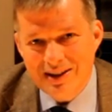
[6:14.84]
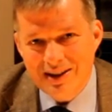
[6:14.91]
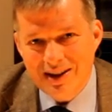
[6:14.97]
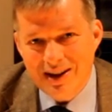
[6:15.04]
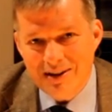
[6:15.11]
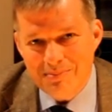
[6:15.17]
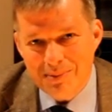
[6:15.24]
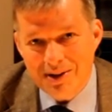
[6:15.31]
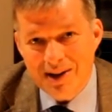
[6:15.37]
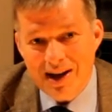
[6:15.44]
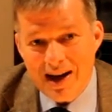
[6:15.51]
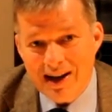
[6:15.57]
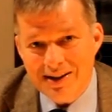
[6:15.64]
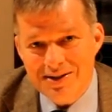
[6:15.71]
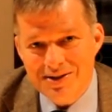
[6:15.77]
at Mille
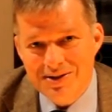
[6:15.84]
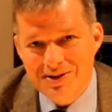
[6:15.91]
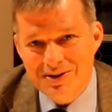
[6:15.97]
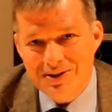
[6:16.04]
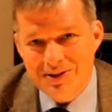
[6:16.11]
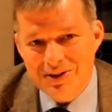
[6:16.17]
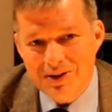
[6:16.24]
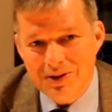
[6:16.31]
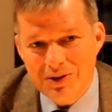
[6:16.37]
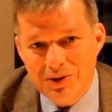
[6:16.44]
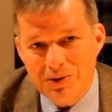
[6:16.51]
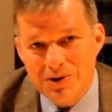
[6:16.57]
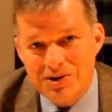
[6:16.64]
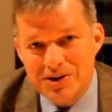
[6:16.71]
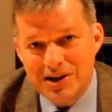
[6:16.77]
Lacs.
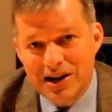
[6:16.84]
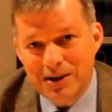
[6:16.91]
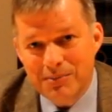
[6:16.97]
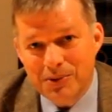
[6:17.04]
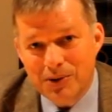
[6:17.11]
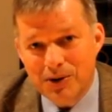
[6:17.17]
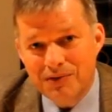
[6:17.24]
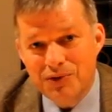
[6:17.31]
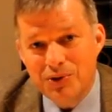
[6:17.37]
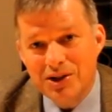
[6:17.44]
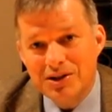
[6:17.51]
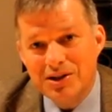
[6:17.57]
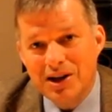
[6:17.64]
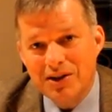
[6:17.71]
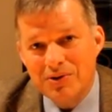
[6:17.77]
There isn't anymore. If you
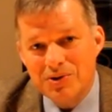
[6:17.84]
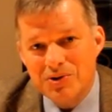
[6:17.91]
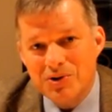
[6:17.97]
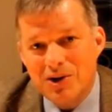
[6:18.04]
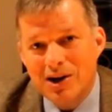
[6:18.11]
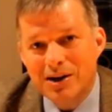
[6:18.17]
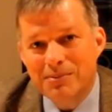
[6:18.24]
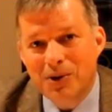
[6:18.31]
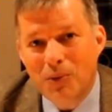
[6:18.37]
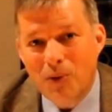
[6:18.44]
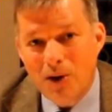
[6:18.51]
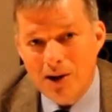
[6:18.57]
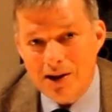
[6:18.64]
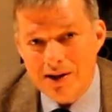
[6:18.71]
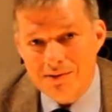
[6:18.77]
get together and talk about
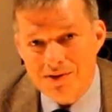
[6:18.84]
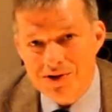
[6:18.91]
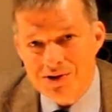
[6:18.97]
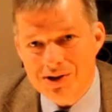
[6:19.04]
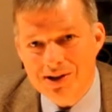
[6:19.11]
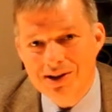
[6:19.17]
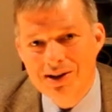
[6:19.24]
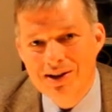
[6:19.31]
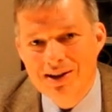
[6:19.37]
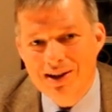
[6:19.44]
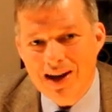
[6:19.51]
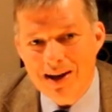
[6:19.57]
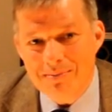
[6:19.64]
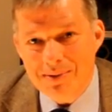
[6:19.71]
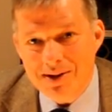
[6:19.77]
walleye fishing
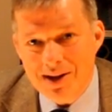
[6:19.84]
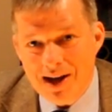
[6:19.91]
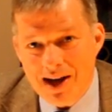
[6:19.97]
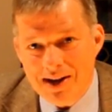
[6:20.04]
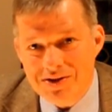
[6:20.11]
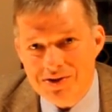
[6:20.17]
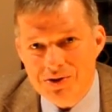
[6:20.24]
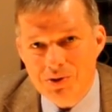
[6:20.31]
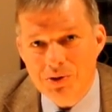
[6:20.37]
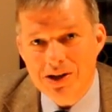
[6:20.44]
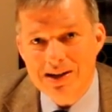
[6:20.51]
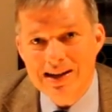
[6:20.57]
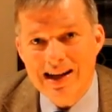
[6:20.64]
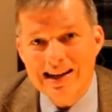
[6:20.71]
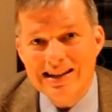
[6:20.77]
at Mille Lacs, you
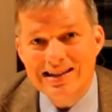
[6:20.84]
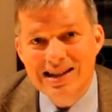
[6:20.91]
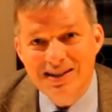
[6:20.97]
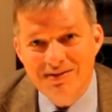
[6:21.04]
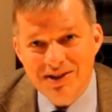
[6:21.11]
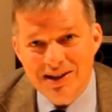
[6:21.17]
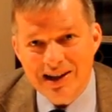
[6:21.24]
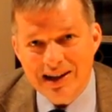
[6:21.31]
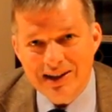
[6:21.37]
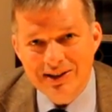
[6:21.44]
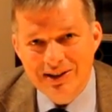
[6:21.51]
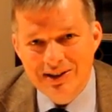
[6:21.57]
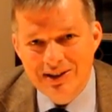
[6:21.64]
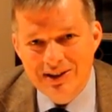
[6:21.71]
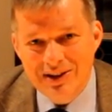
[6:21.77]
get negativity.
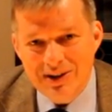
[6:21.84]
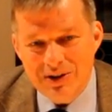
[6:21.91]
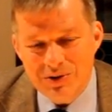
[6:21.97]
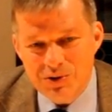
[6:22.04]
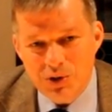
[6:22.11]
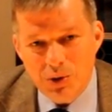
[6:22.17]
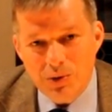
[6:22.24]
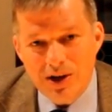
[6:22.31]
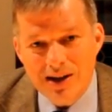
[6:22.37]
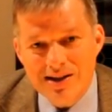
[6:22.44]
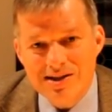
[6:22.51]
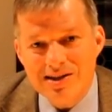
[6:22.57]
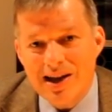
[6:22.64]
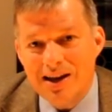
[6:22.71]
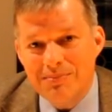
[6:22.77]
There's no
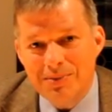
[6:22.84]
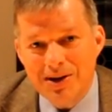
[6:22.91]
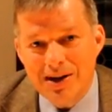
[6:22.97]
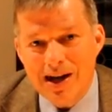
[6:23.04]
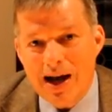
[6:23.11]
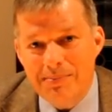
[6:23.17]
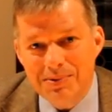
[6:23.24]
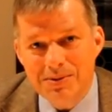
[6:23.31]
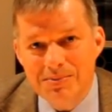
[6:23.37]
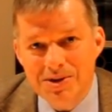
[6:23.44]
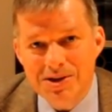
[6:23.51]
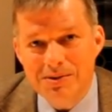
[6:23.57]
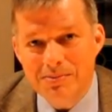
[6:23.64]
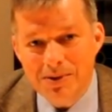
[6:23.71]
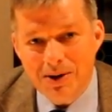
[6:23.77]
excitement and
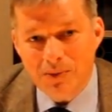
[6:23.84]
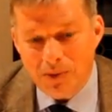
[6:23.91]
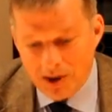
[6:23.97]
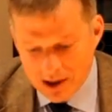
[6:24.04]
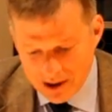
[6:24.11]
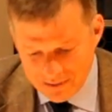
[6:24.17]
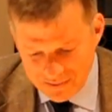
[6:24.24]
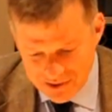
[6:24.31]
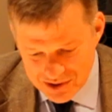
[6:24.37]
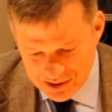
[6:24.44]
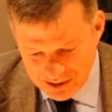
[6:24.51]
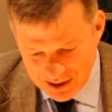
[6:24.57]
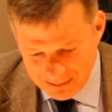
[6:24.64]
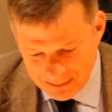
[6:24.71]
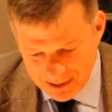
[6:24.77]
optimism about walleye
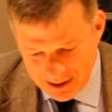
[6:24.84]
fishing at Mille